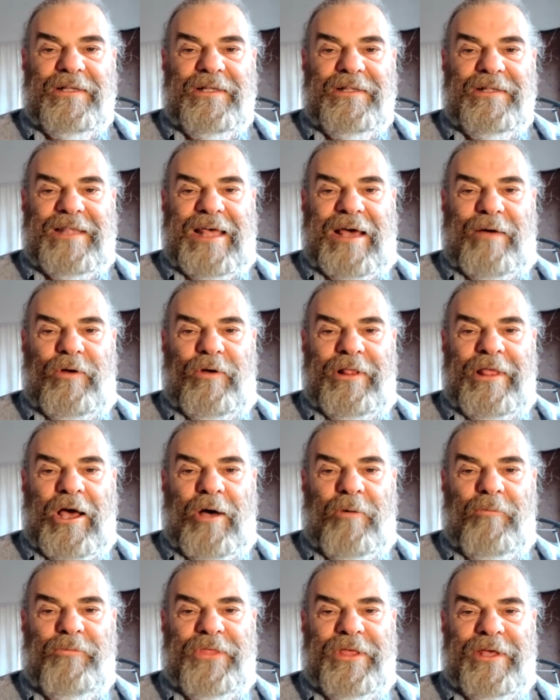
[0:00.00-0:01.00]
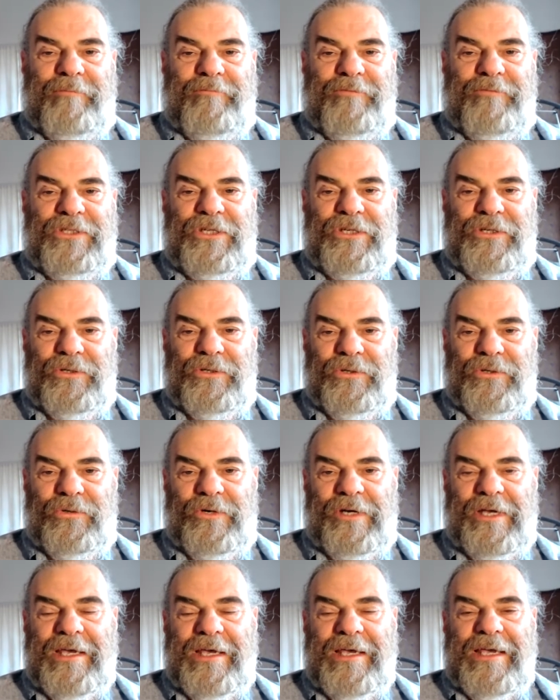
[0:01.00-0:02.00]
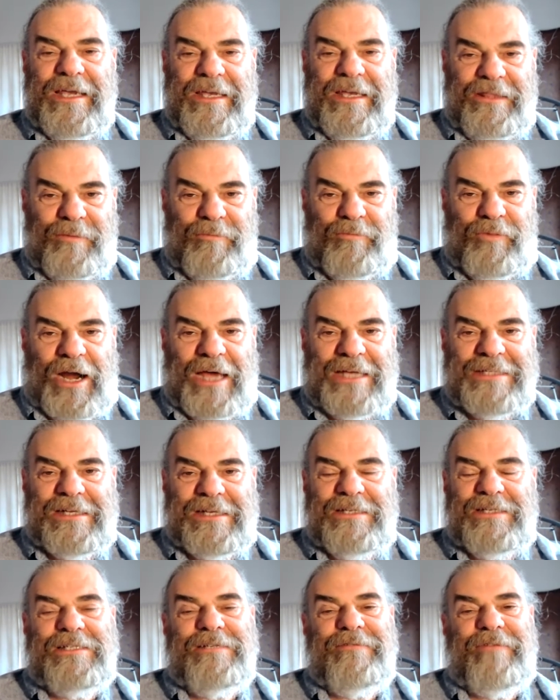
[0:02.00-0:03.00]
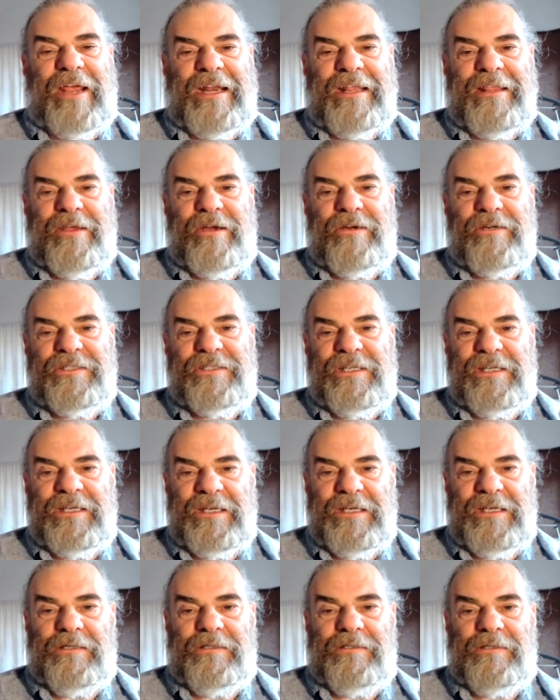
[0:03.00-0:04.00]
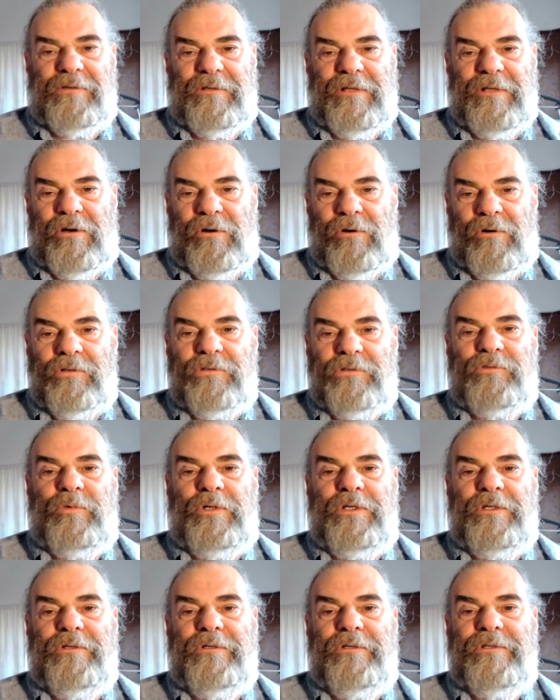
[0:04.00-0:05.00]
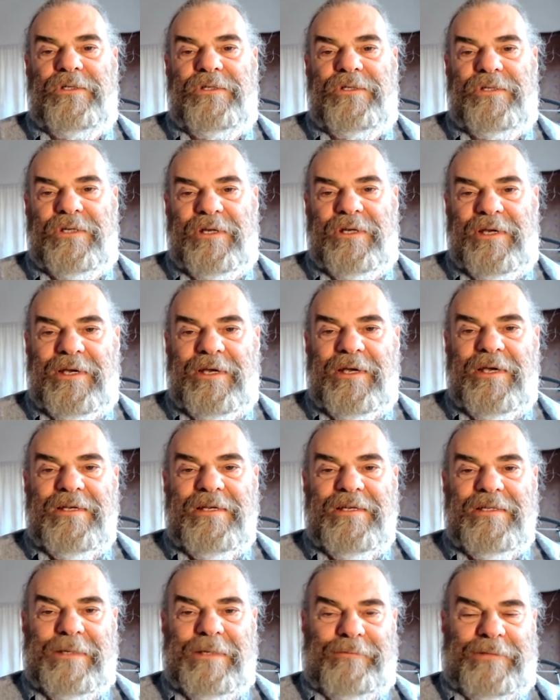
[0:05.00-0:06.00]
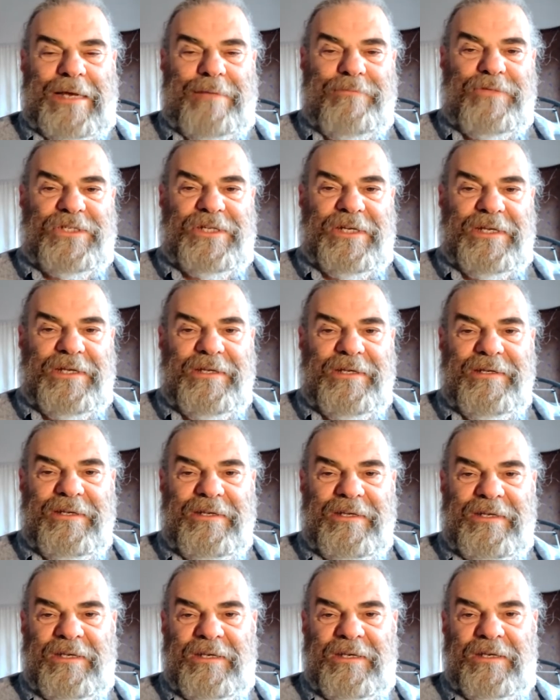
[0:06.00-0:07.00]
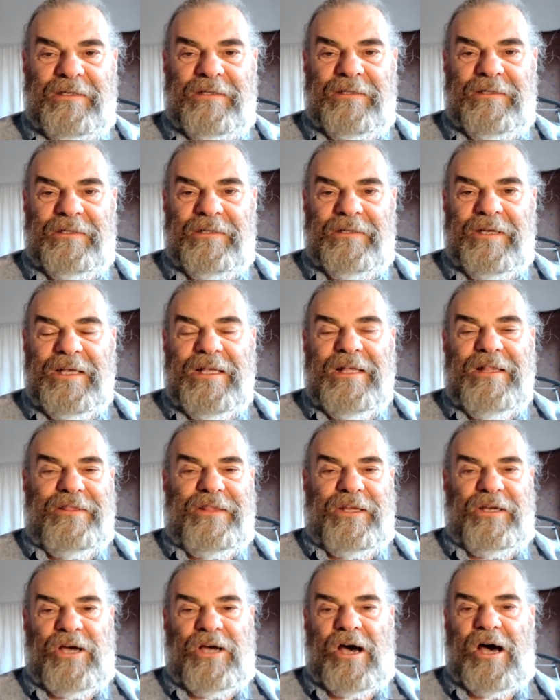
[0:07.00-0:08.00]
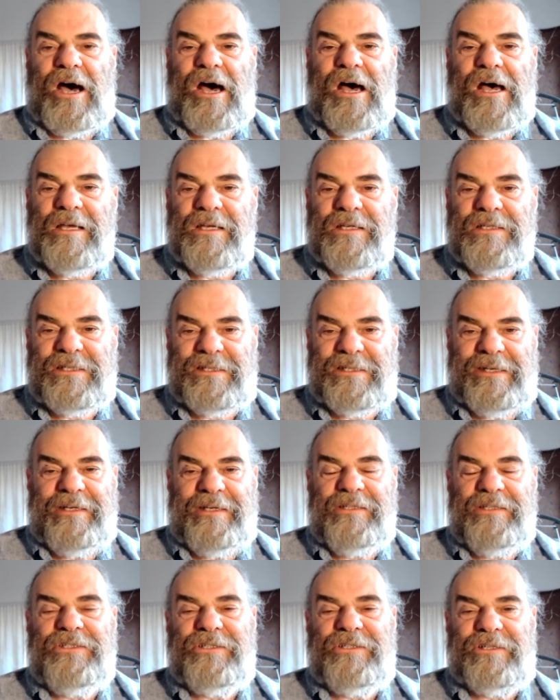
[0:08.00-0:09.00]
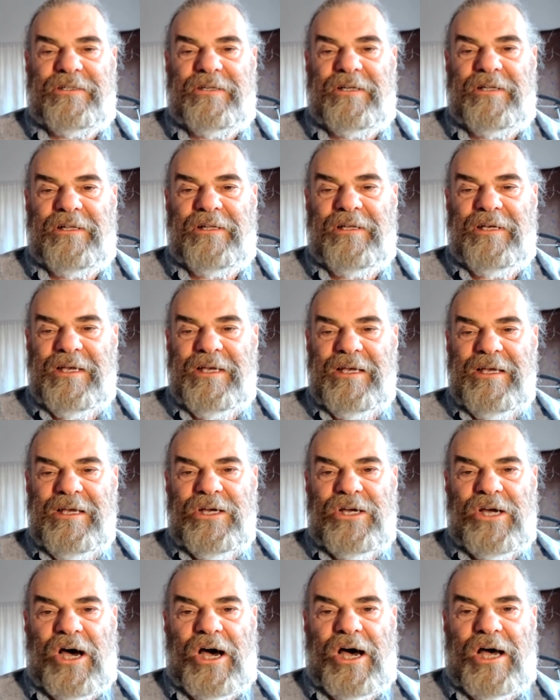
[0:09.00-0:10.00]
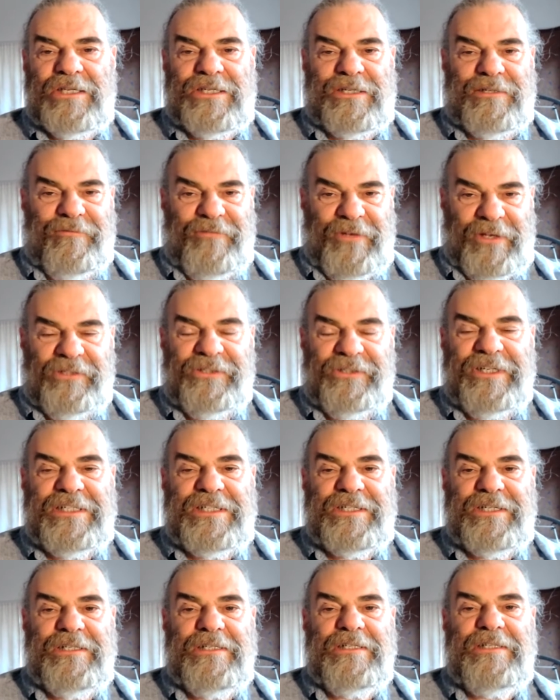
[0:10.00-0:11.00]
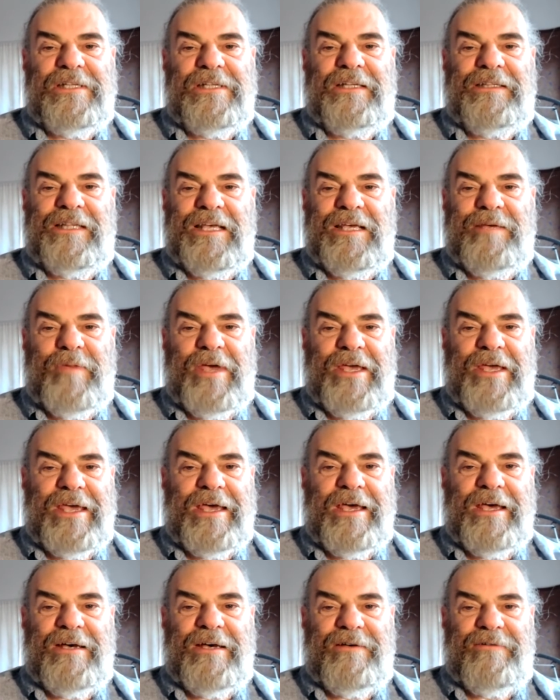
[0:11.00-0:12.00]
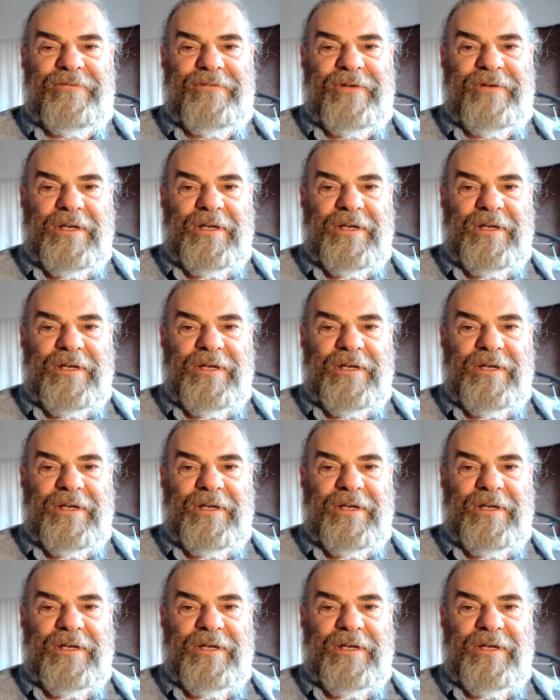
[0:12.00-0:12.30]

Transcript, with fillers: that will help them to, in the process of getting there, to heal old wounds, sometimes to heal the cause, the internal cause of illnesses that they may have,